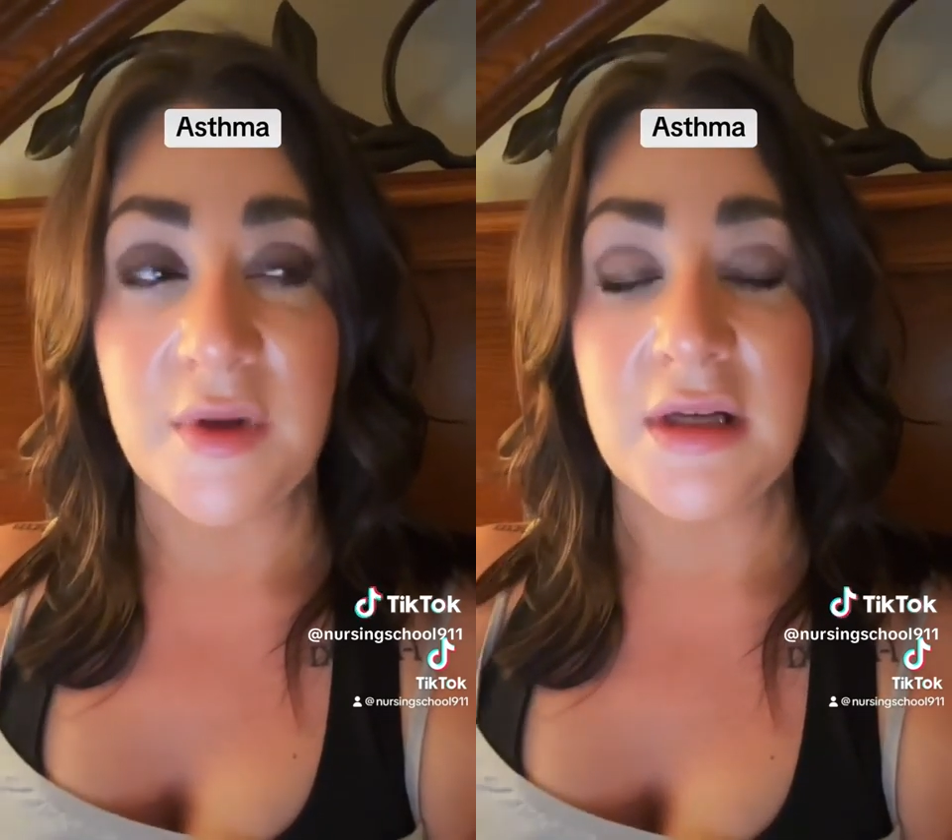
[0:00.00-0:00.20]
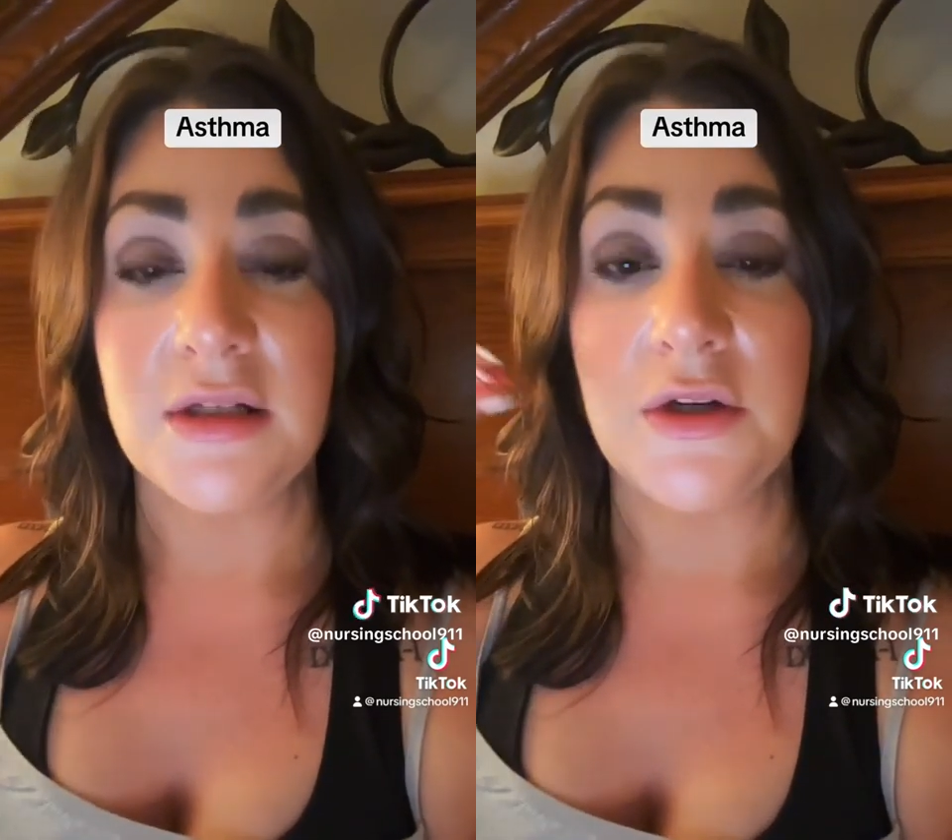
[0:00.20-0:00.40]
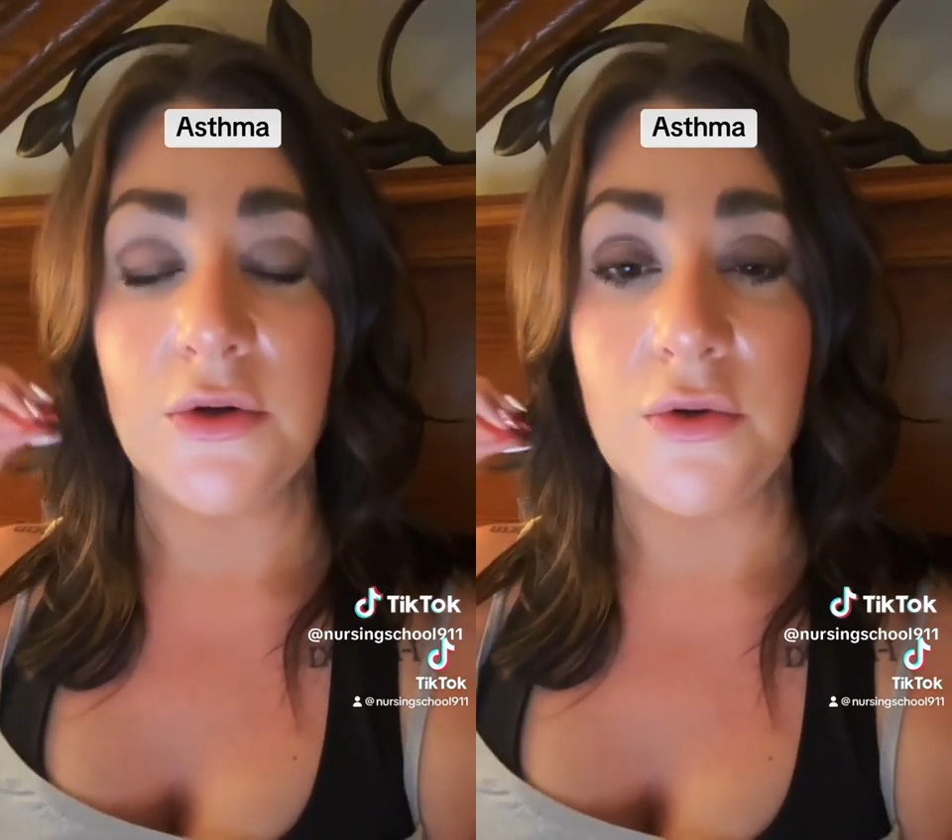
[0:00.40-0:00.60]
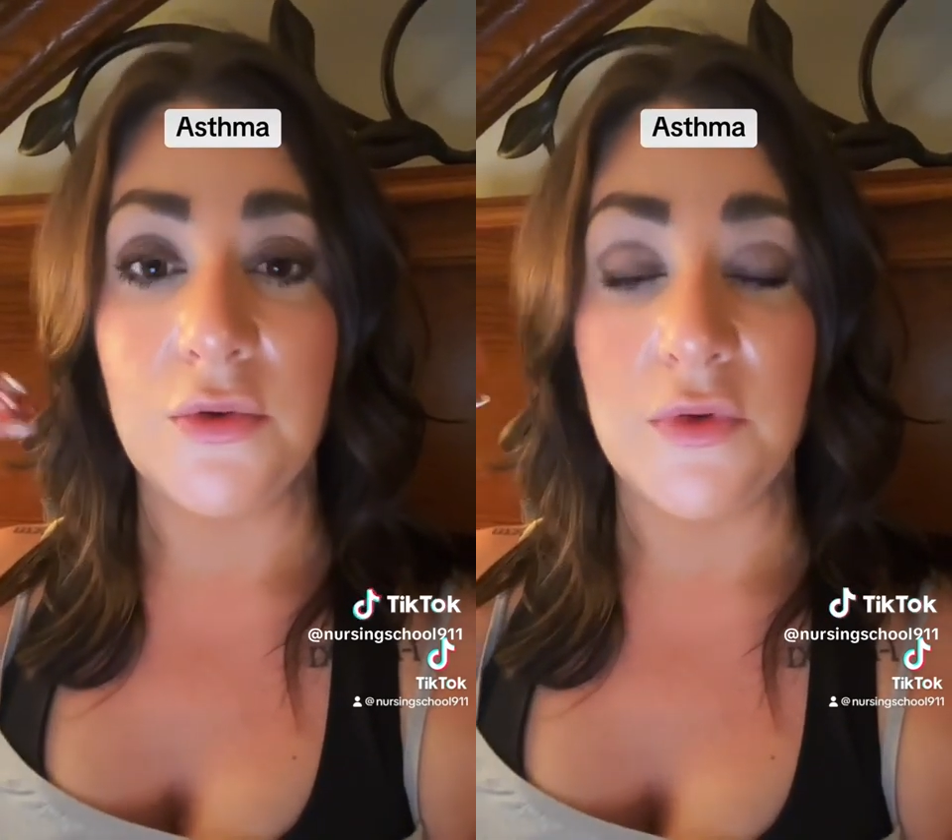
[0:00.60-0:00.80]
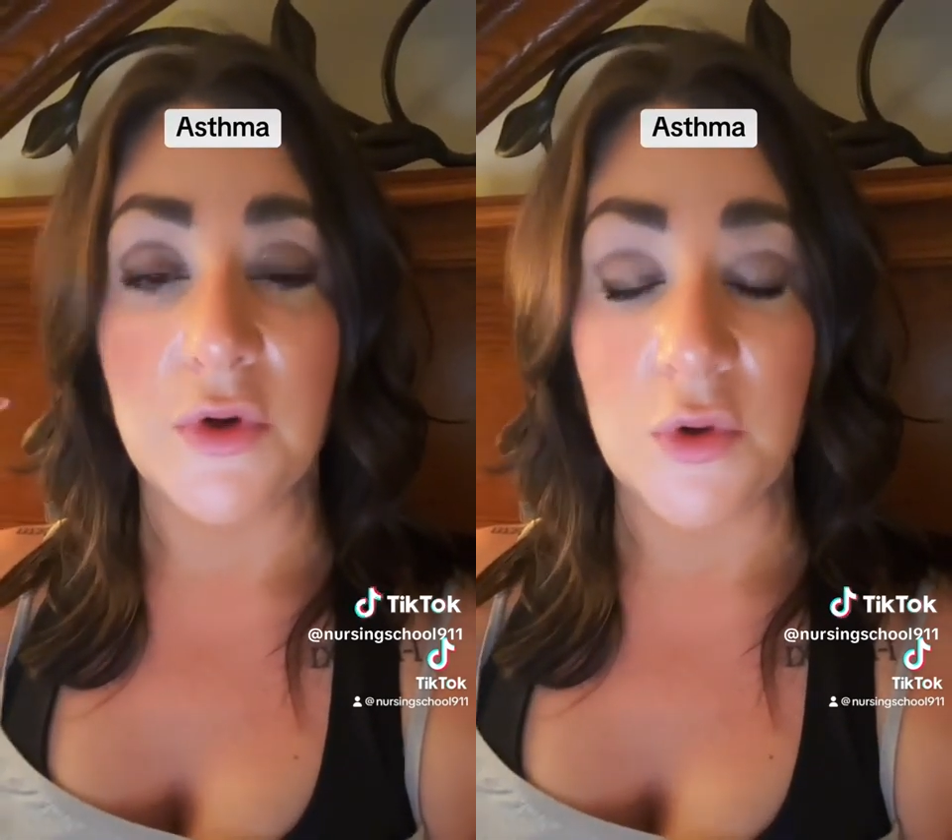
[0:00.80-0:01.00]

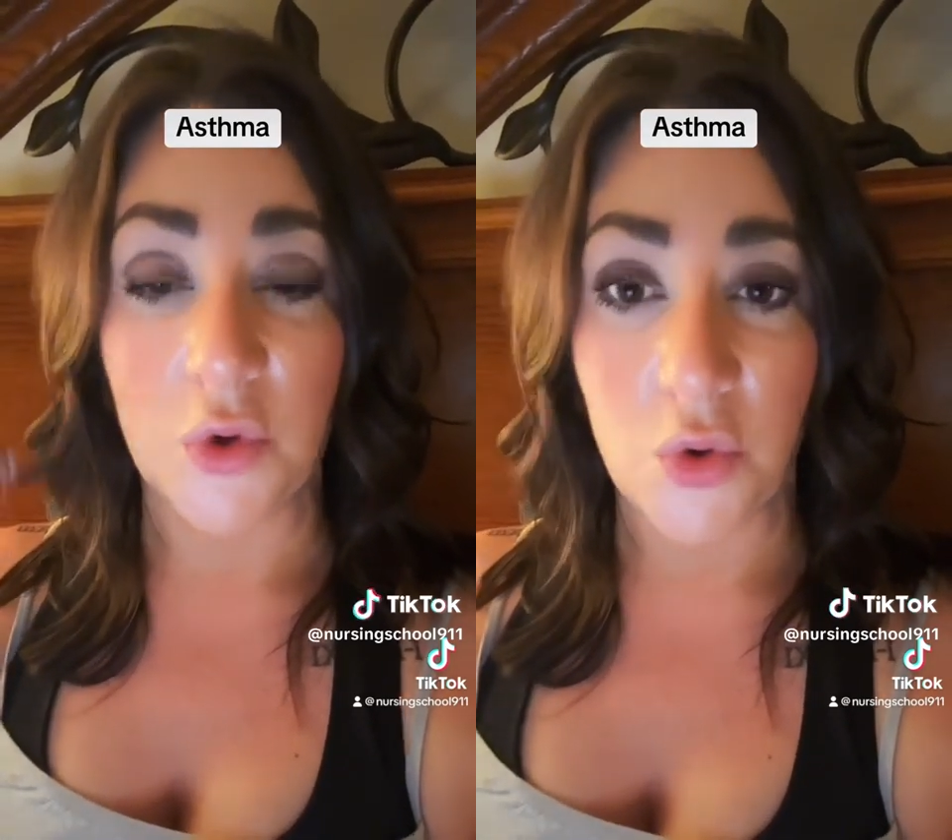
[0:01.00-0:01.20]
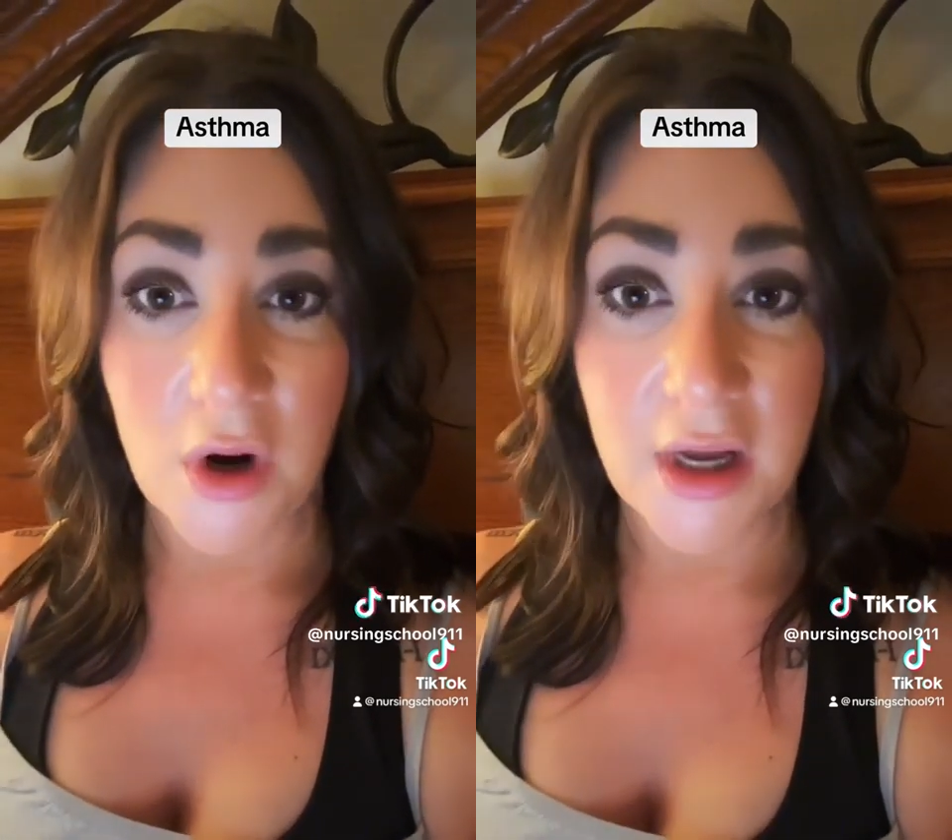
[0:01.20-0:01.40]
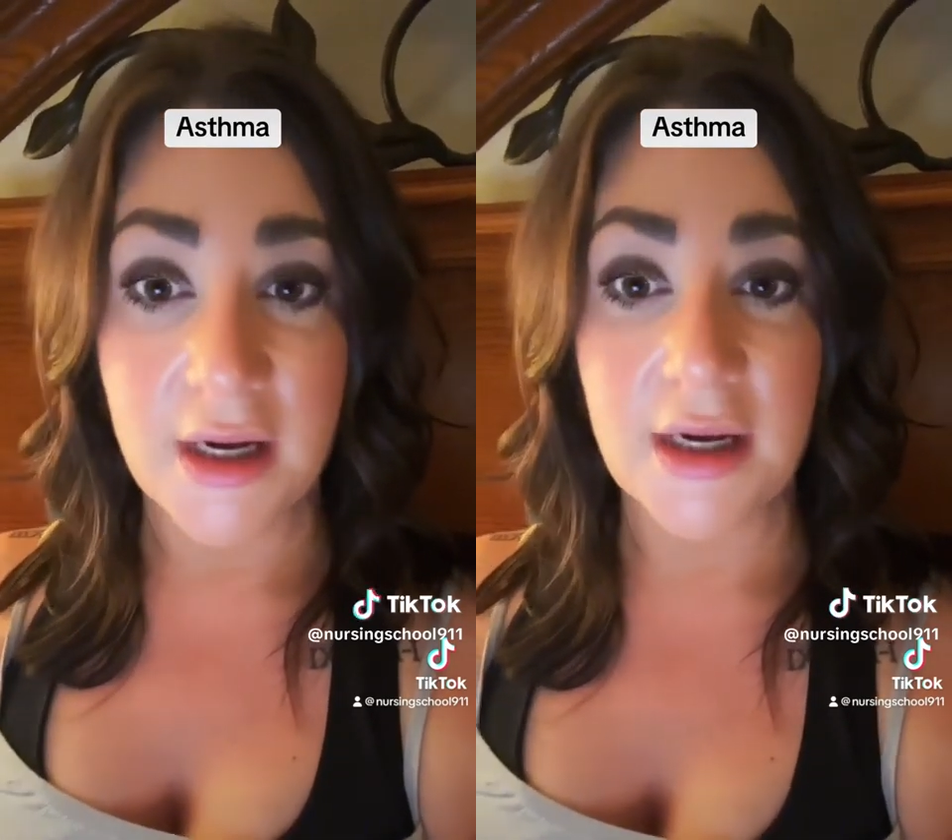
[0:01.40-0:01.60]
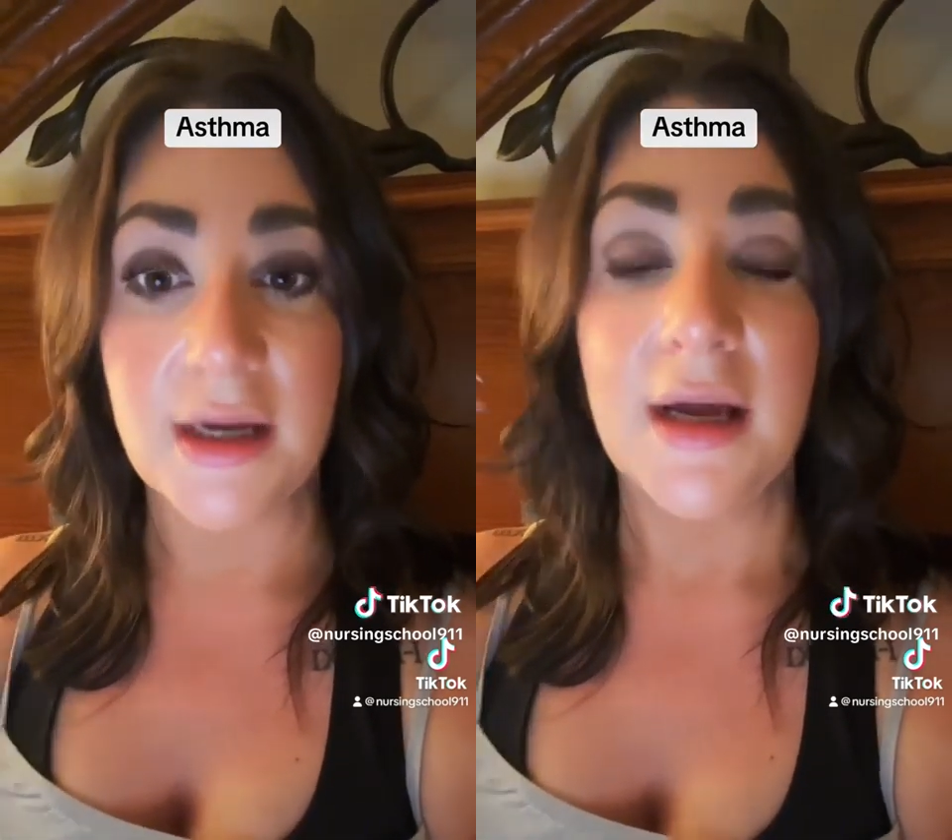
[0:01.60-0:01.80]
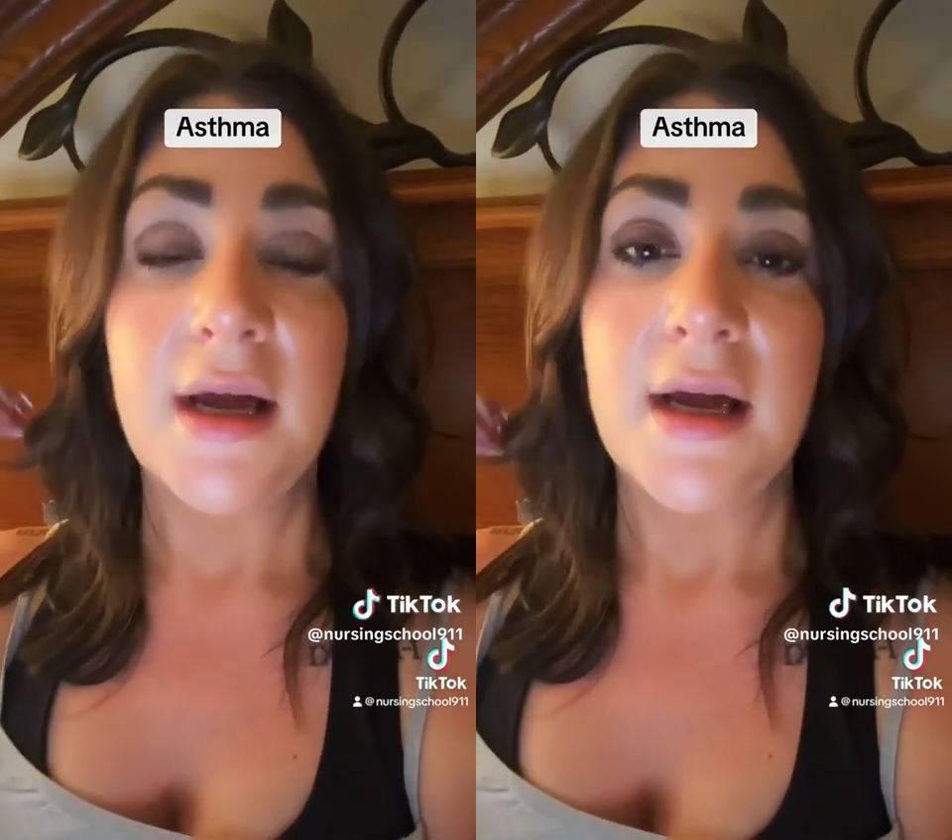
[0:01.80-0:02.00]
into the chronic,